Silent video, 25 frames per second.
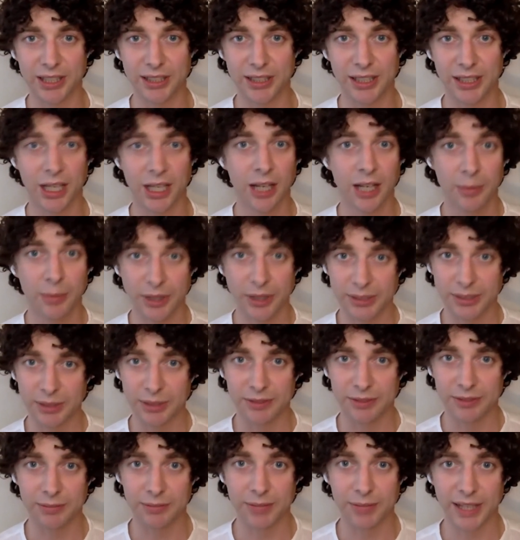and possibly
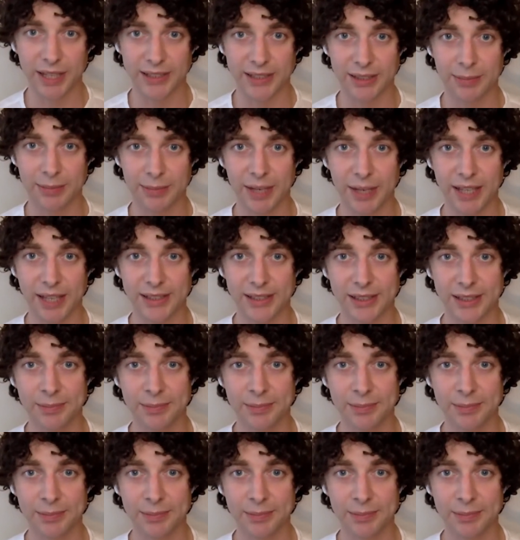from place to place.